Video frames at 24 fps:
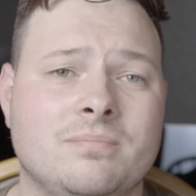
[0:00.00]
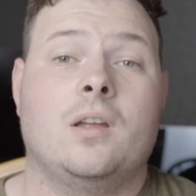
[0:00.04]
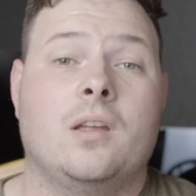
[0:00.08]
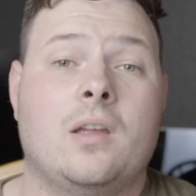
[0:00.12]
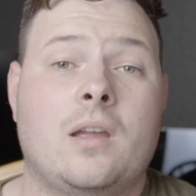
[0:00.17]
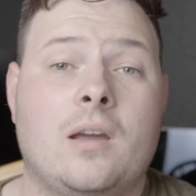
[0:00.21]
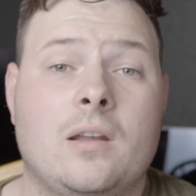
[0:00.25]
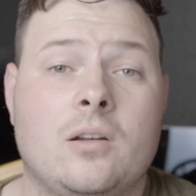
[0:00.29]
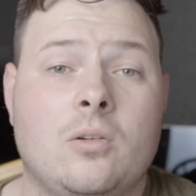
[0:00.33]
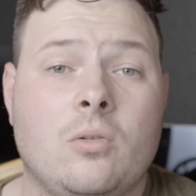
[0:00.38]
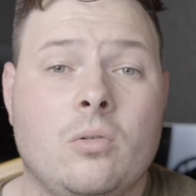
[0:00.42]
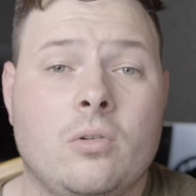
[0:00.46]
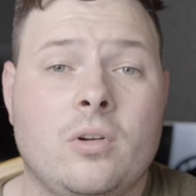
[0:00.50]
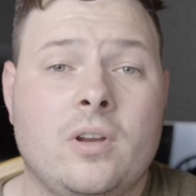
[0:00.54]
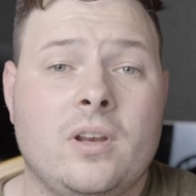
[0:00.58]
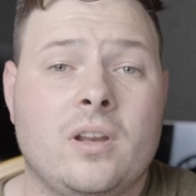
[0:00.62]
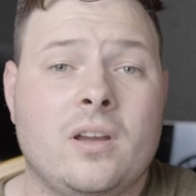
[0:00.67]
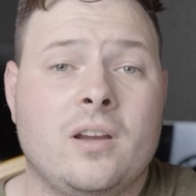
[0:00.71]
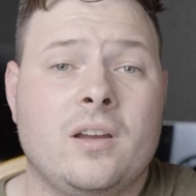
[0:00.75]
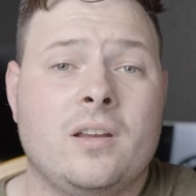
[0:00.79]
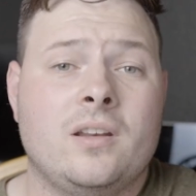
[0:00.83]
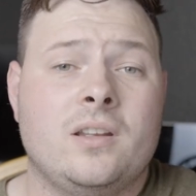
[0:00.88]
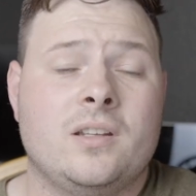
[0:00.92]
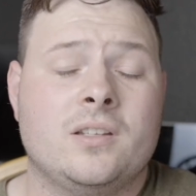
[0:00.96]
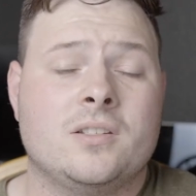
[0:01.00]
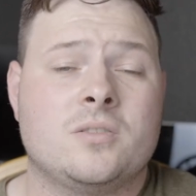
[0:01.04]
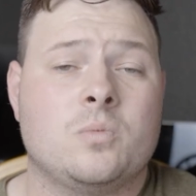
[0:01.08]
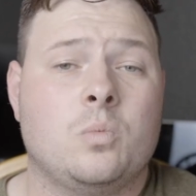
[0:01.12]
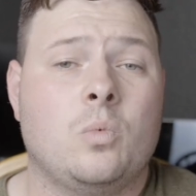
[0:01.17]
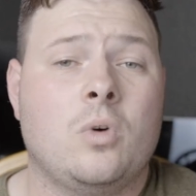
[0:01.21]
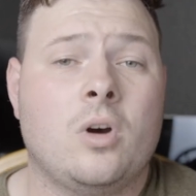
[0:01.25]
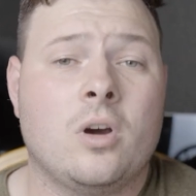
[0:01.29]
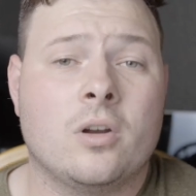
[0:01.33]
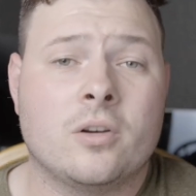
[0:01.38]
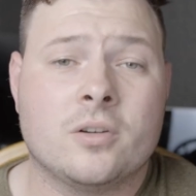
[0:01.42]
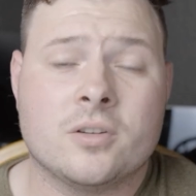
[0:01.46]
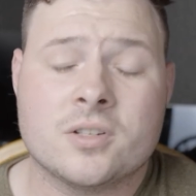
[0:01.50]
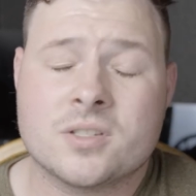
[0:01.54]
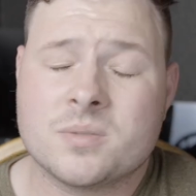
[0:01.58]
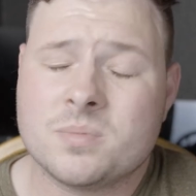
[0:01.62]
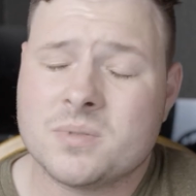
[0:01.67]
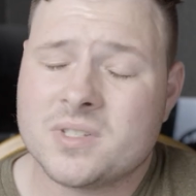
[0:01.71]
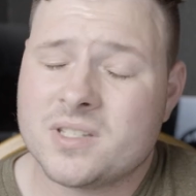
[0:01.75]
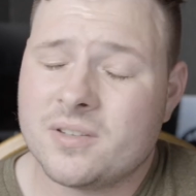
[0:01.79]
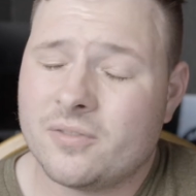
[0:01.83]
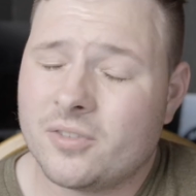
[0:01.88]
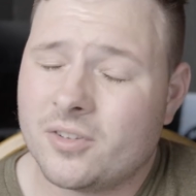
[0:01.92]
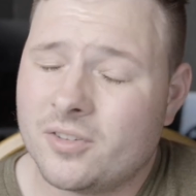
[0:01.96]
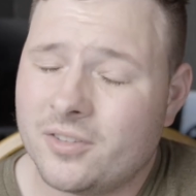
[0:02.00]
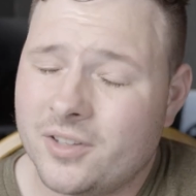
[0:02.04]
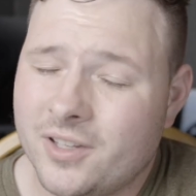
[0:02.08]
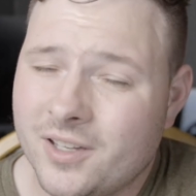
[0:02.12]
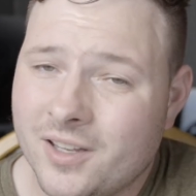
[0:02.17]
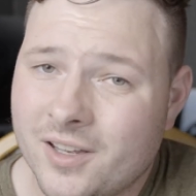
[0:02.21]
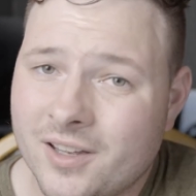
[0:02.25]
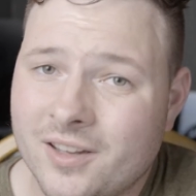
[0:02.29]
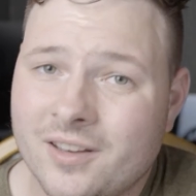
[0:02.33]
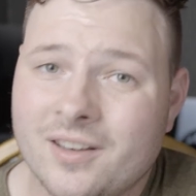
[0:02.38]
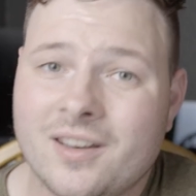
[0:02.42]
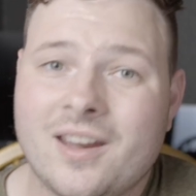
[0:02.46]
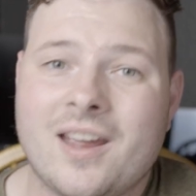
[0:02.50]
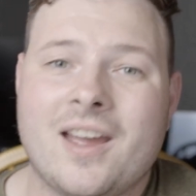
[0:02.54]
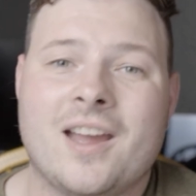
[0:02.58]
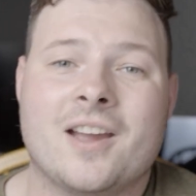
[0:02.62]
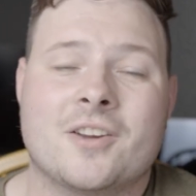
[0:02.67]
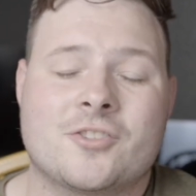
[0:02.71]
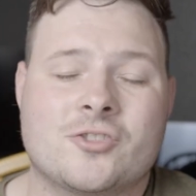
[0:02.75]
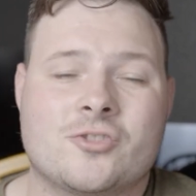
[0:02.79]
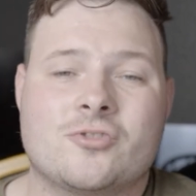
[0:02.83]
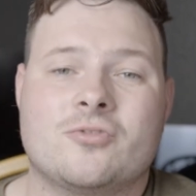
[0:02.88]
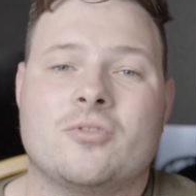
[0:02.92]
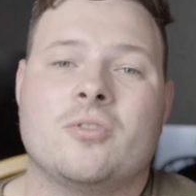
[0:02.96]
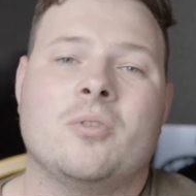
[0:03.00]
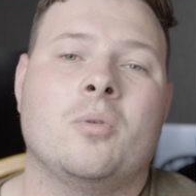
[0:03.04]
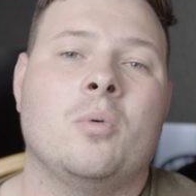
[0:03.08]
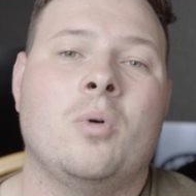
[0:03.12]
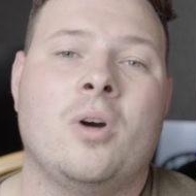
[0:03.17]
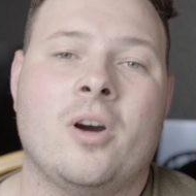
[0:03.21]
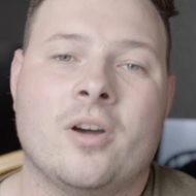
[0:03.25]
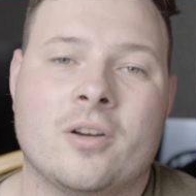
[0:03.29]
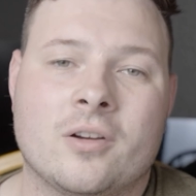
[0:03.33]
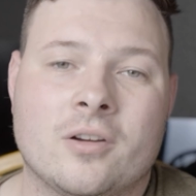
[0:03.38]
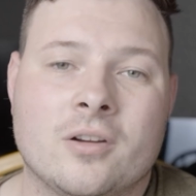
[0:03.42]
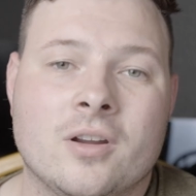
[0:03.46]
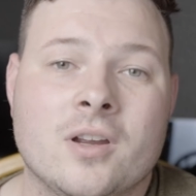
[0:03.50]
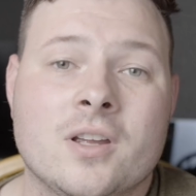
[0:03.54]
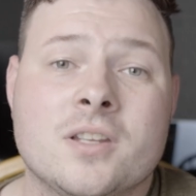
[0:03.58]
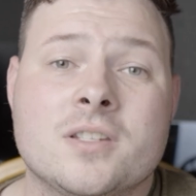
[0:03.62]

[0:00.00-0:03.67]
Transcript: Category 9 is water, specifically, again, extra water.